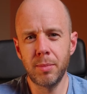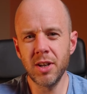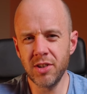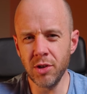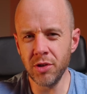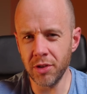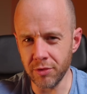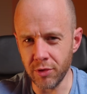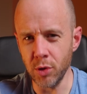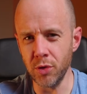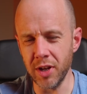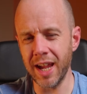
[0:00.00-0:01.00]
But it's usually the
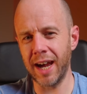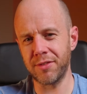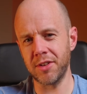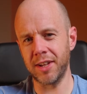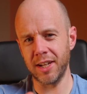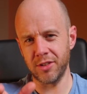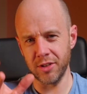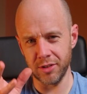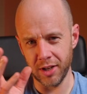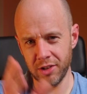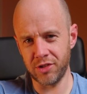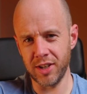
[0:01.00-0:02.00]
route that you have to take to
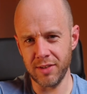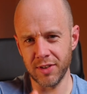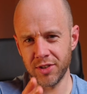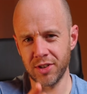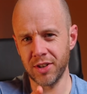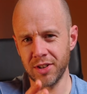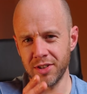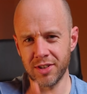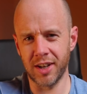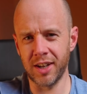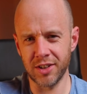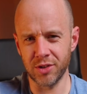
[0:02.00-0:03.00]
achieve a certain
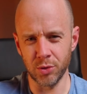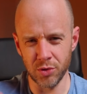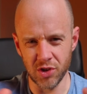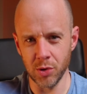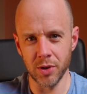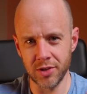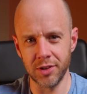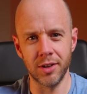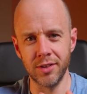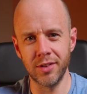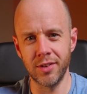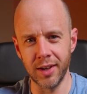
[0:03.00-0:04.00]
task or do a
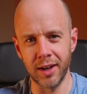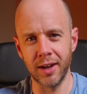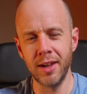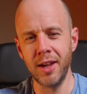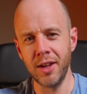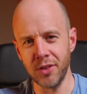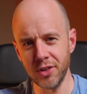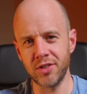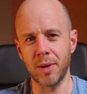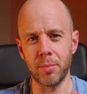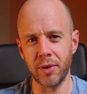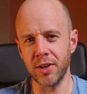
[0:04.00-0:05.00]
certain thing that
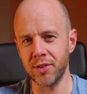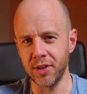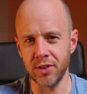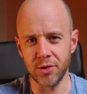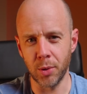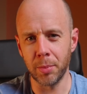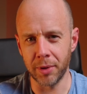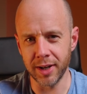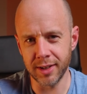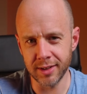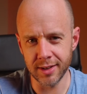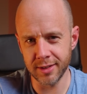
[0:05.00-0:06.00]
separates these two
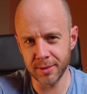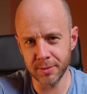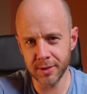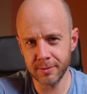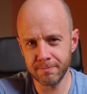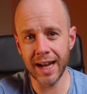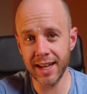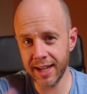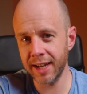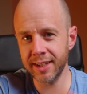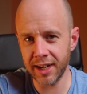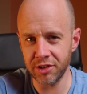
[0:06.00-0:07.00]
operating systems. And it
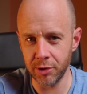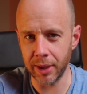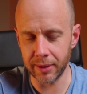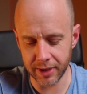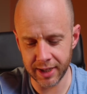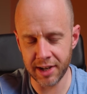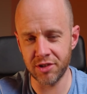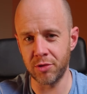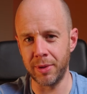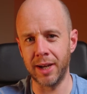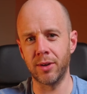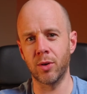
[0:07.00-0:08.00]
can catch you out, and it catches
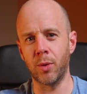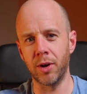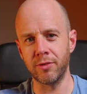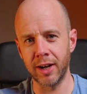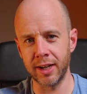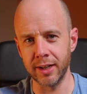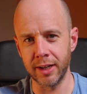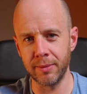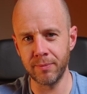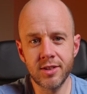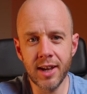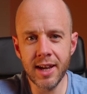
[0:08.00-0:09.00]
me out quite regularly.
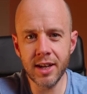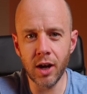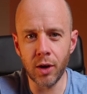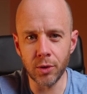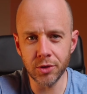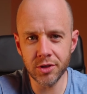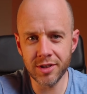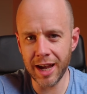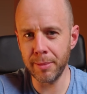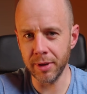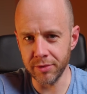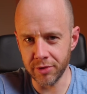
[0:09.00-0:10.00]
Take
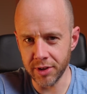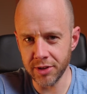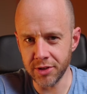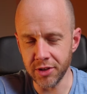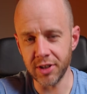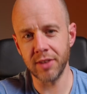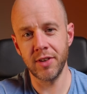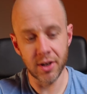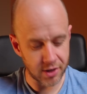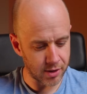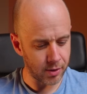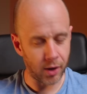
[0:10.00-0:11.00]
Alt-Tabbing, for instance. Now, if you
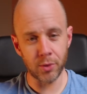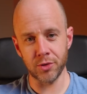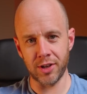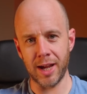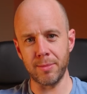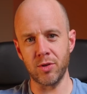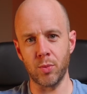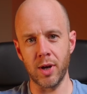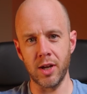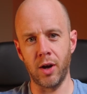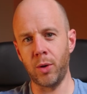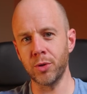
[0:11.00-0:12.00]
don't know, Alt-Tab is where
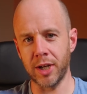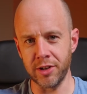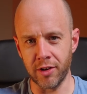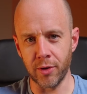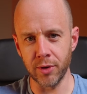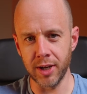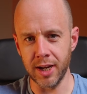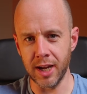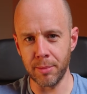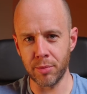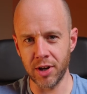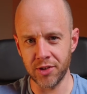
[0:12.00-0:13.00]
you hold down your Alt key
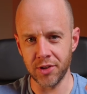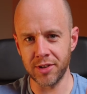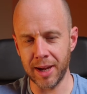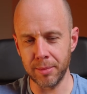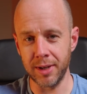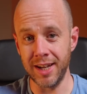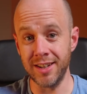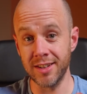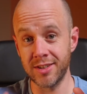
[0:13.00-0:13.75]
and press the Tab key to